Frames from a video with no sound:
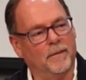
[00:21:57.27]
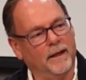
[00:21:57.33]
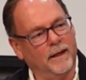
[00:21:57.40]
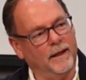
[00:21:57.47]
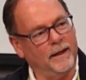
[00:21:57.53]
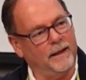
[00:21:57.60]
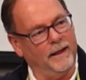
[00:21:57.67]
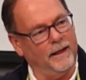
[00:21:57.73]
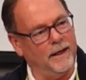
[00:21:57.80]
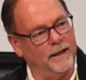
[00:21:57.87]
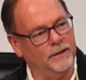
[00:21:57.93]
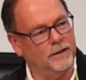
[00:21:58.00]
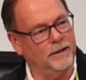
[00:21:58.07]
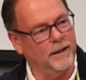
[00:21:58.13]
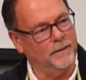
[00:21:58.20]
Can I
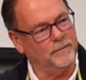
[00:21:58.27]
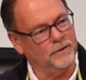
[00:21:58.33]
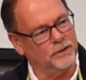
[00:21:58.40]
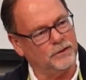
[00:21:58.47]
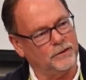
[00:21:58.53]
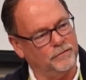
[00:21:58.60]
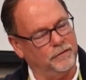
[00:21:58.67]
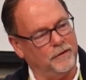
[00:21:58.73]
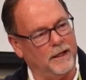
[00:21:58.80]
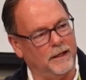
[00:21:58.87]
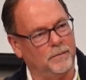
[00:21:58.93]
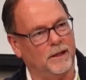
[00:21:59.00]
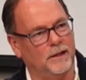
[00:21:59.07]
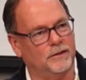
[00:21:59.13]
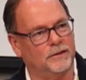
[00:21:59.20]
uh, just find
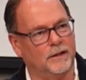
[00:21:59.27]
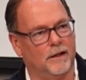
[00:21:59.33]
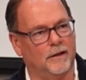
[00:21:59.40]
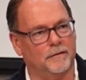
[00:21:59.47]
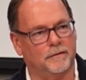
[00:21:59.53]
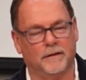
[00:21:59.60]
myself